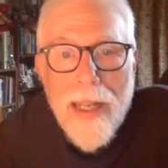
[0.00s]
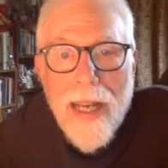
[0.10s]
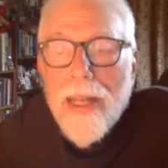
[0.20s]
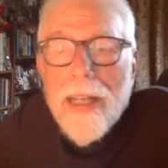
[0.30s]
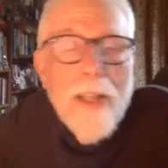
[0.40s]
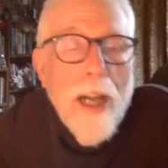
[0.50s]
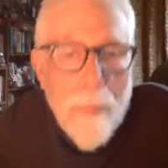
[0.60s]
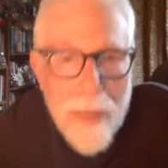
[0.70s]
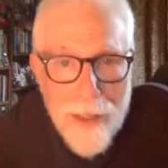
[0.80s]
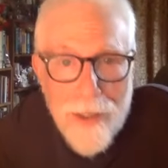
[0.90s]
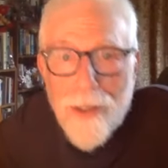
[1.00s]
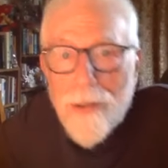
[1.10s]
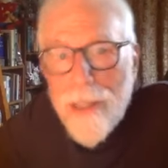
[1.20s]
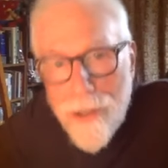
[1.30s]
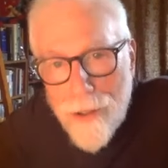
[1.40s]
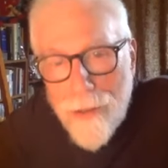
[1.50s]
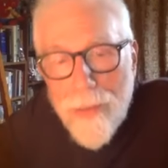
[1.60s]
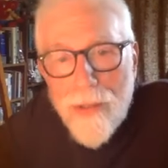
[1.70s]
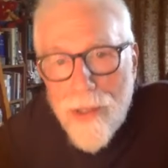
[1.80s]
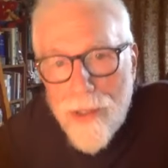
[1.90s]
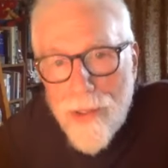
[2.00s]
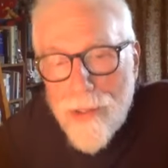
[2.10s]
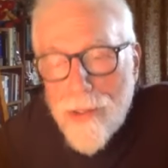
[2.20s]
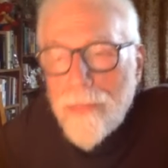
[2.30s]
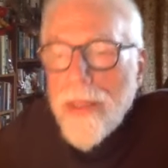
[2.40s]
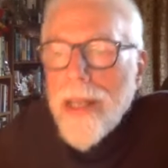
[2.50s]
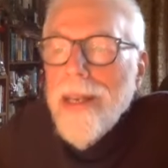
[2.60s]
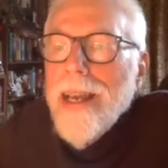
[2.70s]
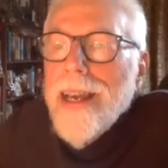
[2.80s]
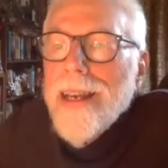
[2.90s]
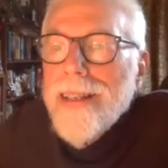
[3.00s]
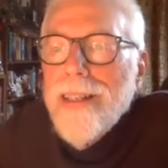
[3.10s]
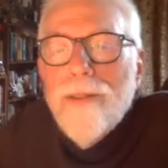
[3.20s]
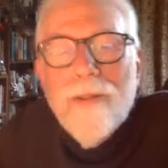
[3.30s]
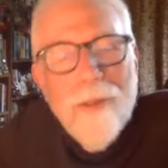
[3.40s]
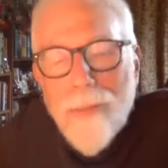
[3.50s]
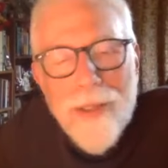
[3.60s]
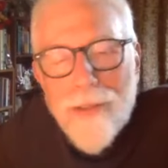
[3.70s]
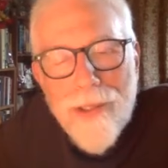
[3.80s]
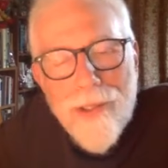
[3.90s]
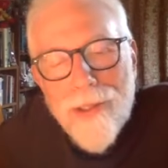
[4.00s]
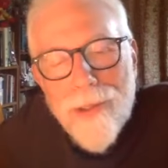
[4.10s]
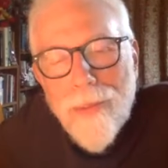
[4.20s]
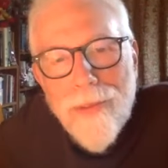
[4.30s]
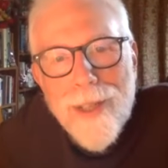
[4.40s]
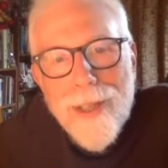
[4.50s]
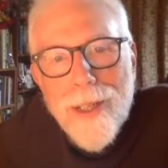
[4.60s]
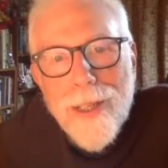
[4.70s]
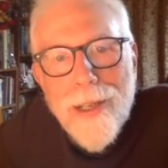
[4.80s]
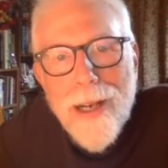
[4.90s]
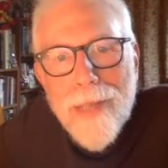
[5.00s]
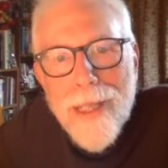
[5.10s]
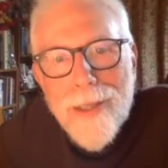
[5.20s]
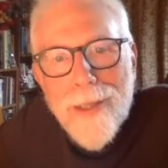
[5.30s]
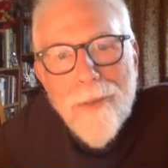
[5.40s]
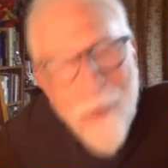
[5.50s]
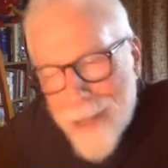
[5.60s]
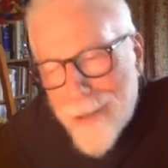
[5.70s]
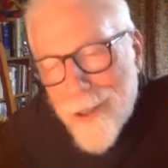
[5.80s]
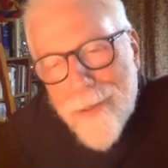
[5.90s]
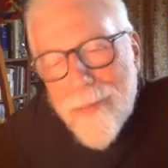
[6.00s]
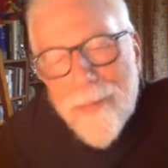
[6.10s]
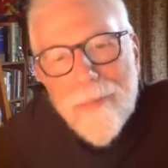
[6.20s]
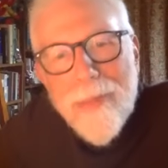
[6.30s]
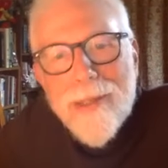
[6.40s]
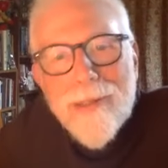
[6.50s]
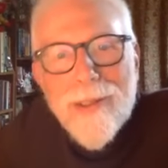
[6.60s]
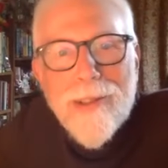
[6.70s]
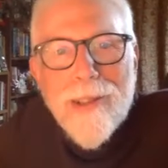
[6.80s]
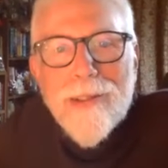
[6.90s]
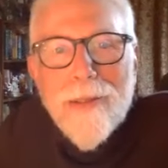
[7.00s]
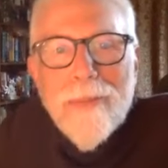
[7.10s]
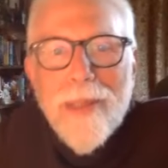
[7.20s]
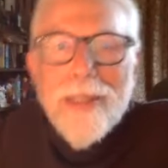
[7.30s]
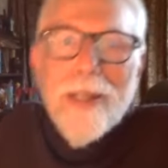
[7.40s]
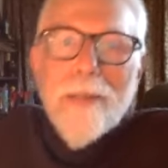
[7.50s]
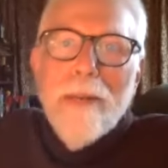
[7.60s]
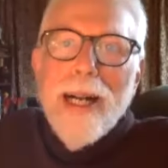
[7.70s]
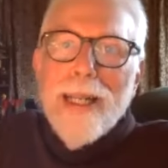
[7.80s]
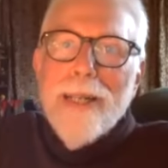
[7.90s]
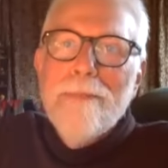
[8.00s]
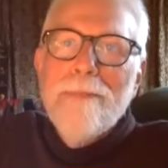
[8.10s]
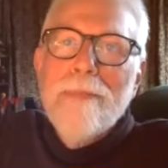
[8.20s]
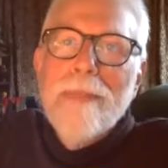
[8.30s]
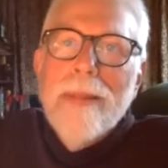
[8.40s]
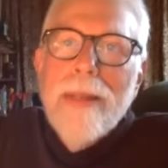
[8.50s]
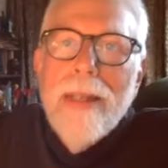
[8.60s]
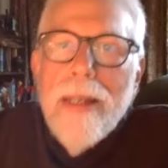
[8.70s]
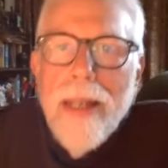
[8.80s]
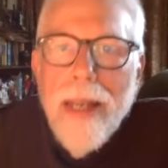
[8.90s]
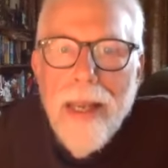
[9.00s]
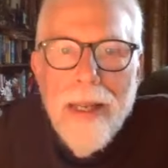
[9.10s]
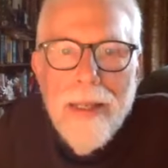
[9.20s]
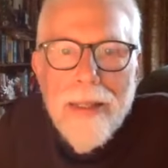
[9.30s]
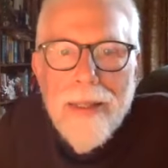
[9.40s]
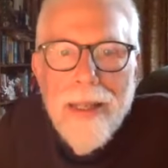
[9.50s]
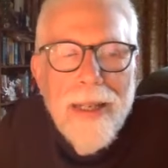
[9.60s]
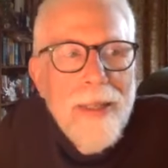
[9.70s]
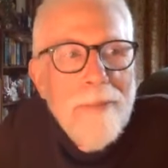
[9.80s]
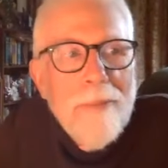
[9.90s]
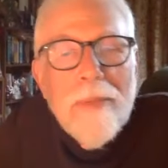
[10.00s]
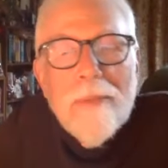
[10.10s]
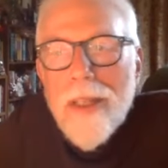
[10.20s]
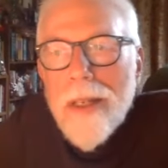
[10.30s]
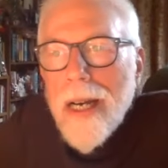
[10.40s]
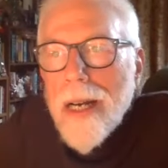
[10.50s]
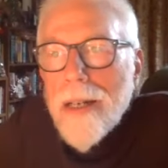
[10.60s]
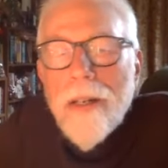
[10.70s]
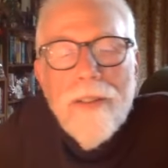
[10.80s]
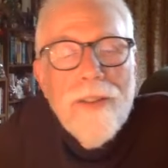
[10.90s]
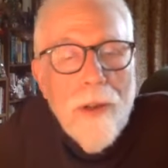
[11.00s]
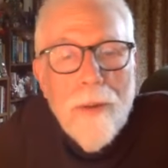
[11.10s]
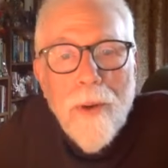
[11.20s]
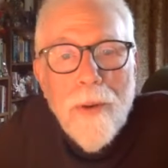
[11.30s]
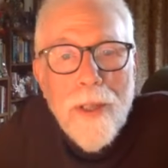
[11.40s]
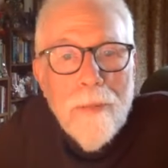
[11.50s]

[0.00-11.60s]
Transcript: And that got me into Eastern mysticism, and Eastern mysticism eventually got me into Western mysticism and Kabbalah and ceremonial